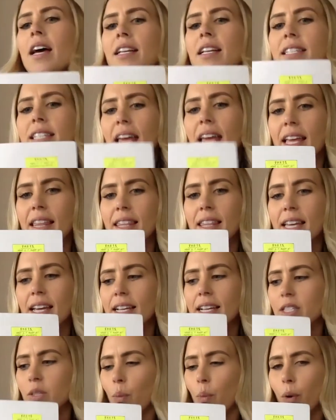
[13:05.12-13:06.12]
take
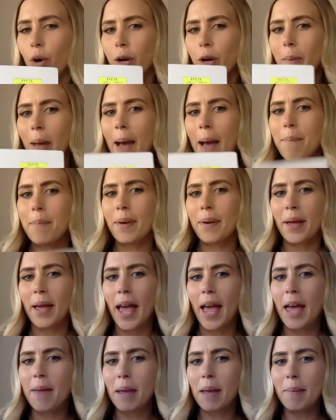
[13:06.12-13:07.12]
this word map
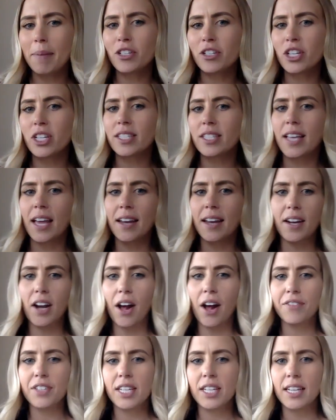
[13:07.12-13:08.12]
and maybe just set it
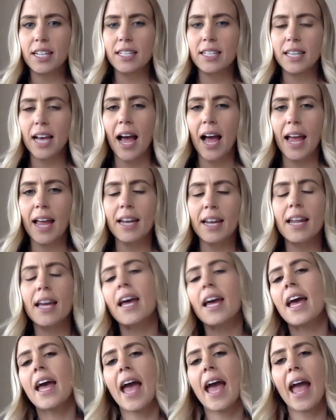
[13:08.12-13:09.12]
off to the side
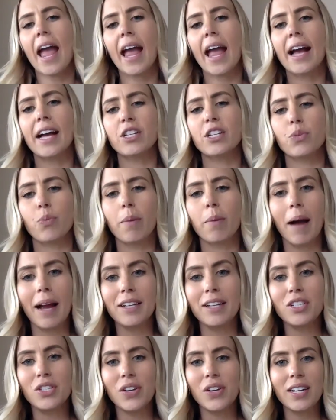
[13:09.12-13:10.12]
and
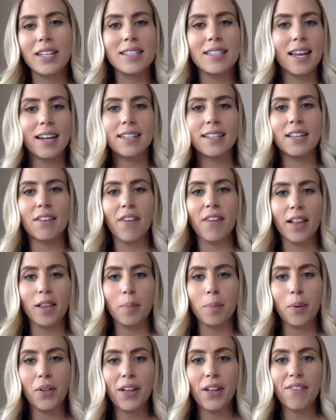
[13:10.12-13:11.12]
remind students that it's
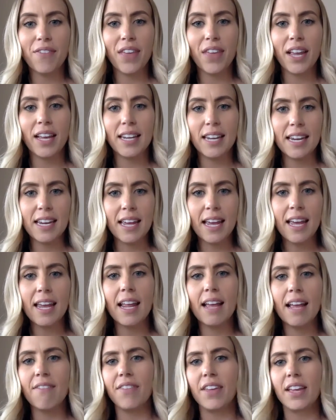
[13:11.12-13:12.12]
available if they need it,
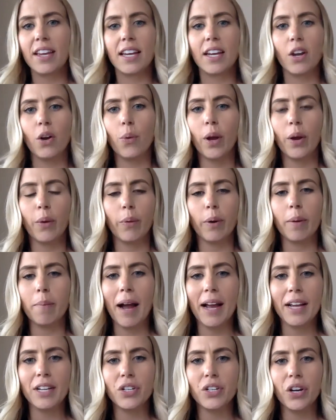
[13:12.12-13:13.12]
if they need a quick
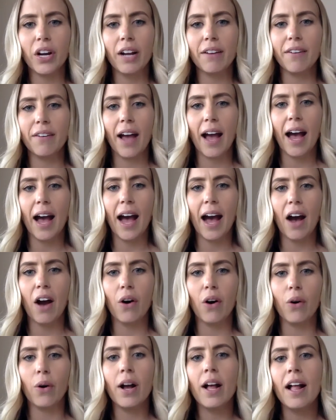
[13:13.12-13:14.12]
reminder of
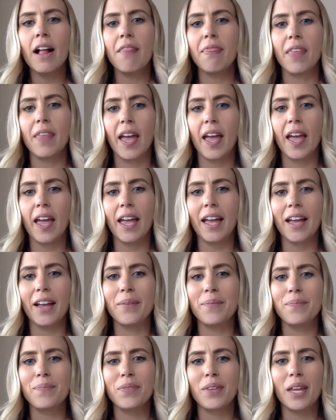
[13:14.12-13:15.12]
how they
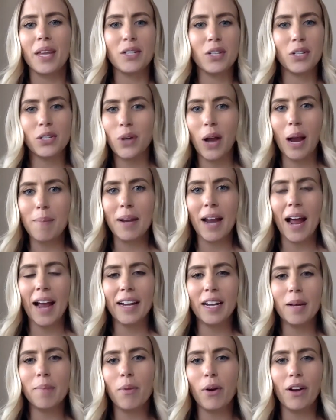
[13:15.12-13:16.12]
can describe an
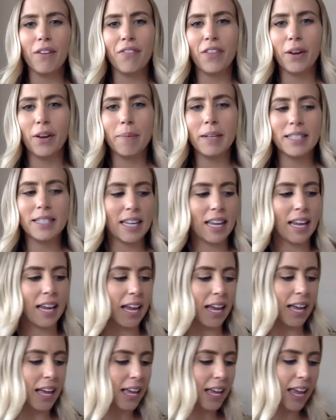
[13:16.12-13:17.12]
item, or if they're
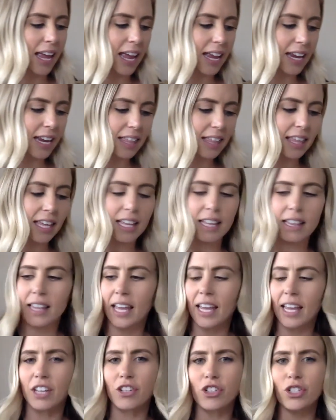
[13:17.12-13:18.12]
missing anything, they
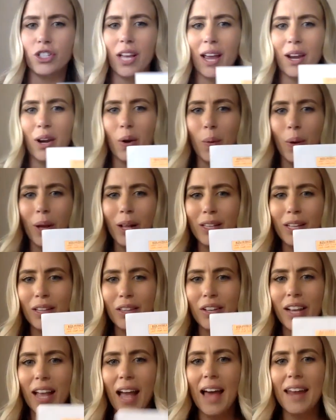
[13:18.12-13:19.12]
can just kind of quickly
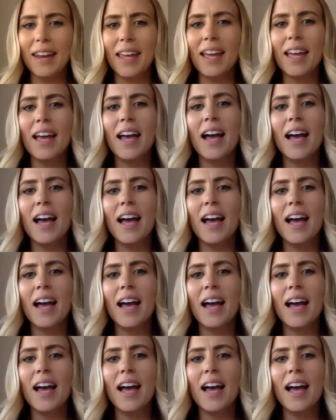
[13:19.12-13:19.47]
look at it.